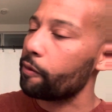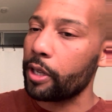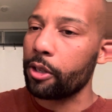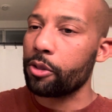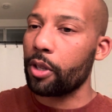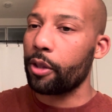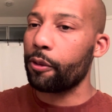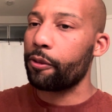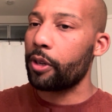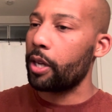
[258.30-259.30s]
fingers on the
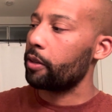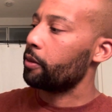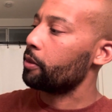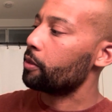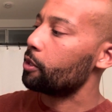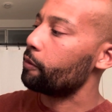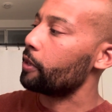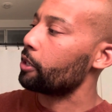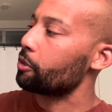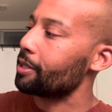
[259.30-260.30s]
front, 2
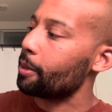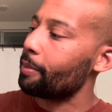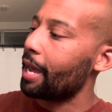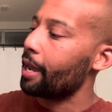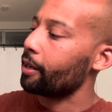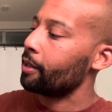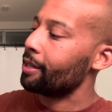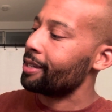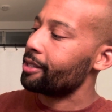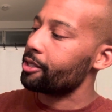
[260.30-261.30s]
fingers in the back.
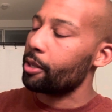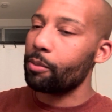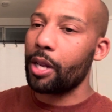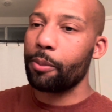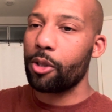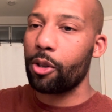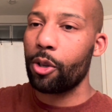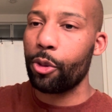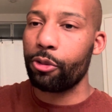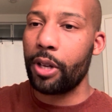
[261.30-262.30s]
Sometimes I'll
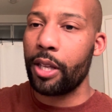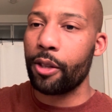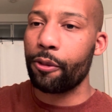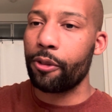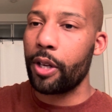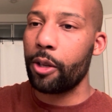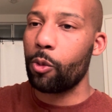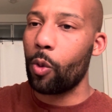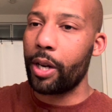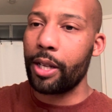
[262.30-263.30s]
go 3 in the front,
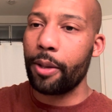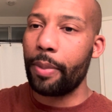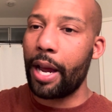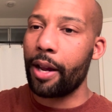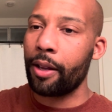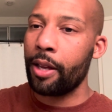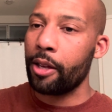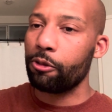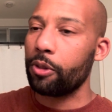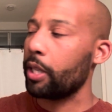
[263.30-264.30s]
1 in the back.
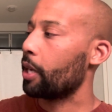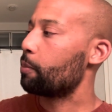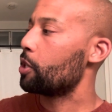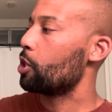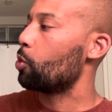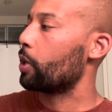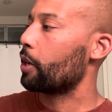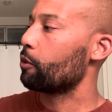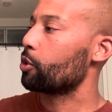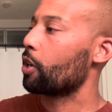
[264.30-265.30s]
Really up to you,
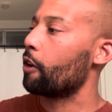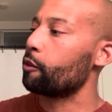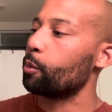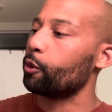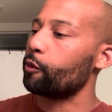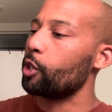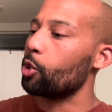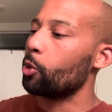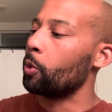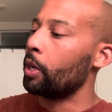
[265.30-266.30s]
whatever's comfortable for
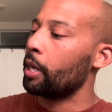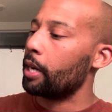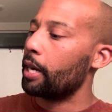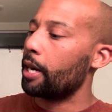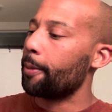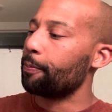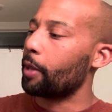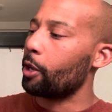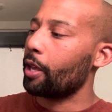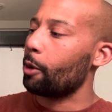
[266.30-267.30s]
you.
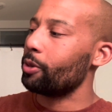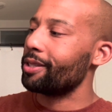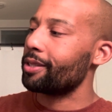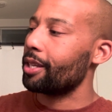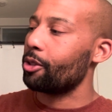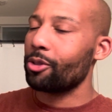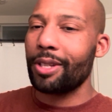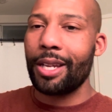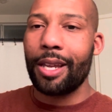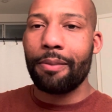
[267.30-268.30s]
I wouldn't say there's
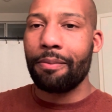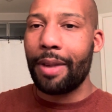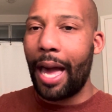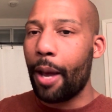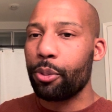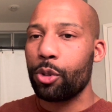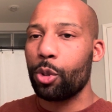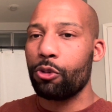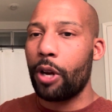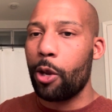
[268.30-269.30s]
any
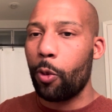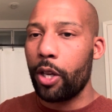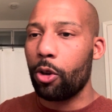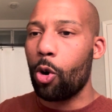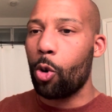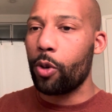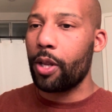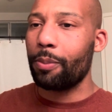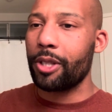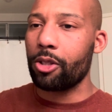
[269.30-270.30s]
absolute right way to hold
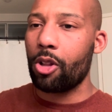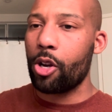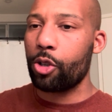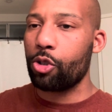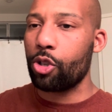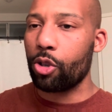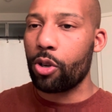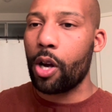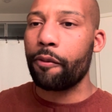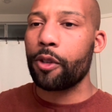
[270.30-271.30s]
it, but as long as you're
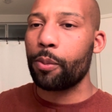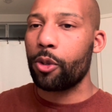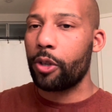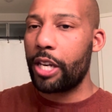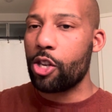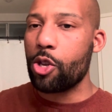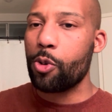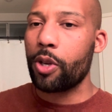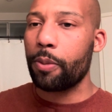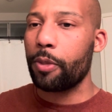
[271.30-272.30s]
comfortable and you
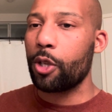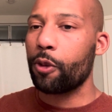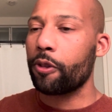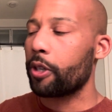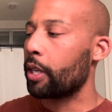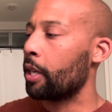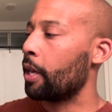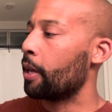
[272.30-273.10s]
can maneuver it,